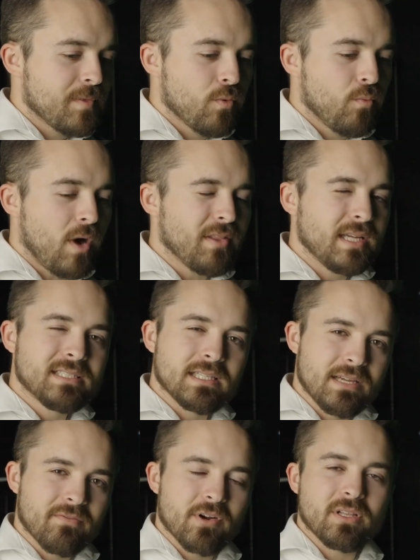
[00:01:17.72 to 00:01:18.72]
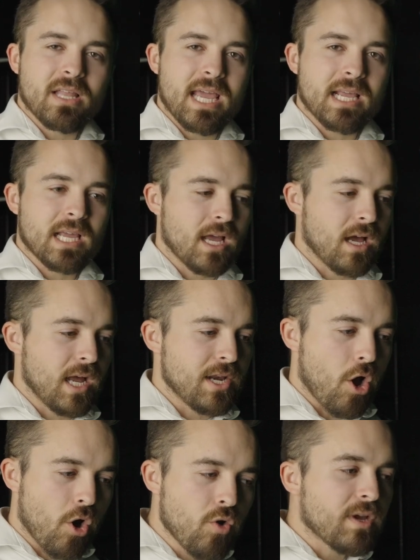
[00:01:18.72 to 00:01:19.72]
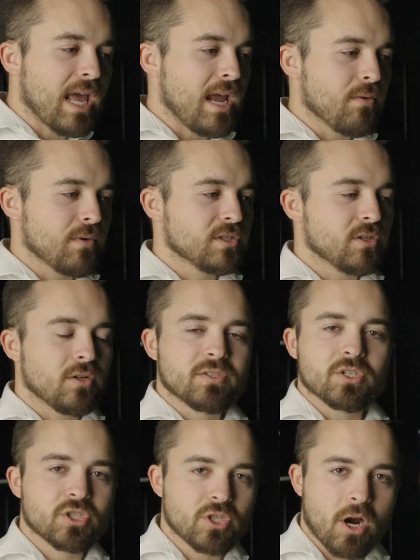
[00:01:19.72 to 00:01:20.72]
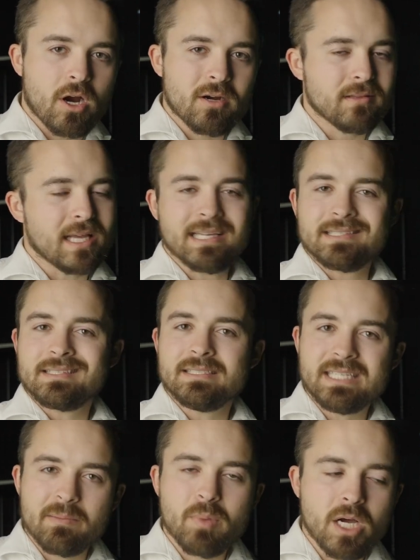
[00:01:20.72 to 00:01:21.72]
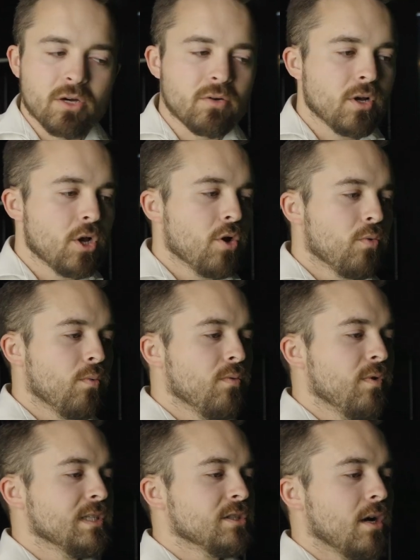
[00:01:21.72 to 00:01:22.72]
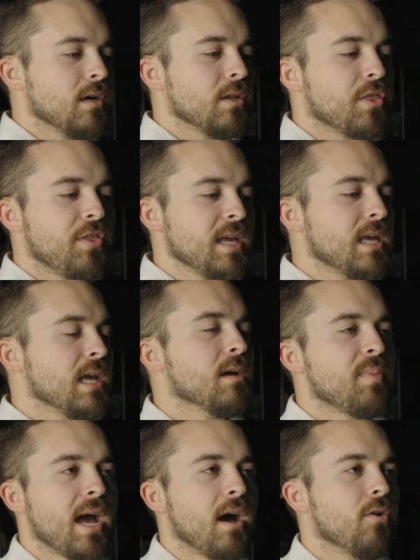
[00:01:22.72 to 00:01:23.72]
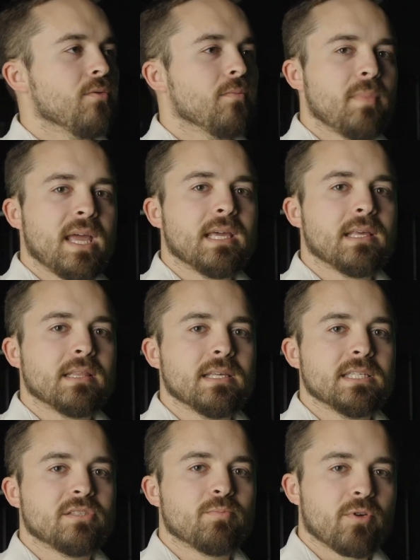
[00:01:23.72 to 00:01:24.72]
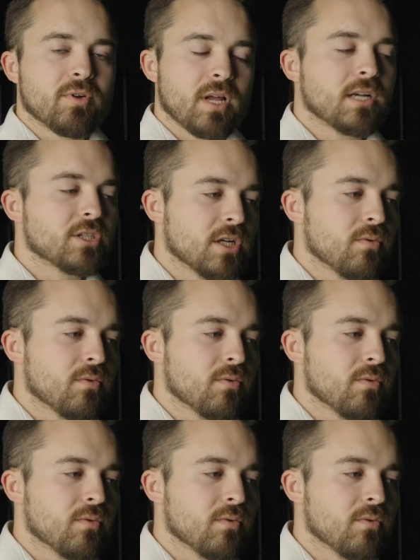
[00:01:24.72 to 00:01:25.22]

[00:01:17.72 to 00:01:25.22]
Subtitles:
while they delivered like an okay result to start, like as a demo, when we started thinking about making these production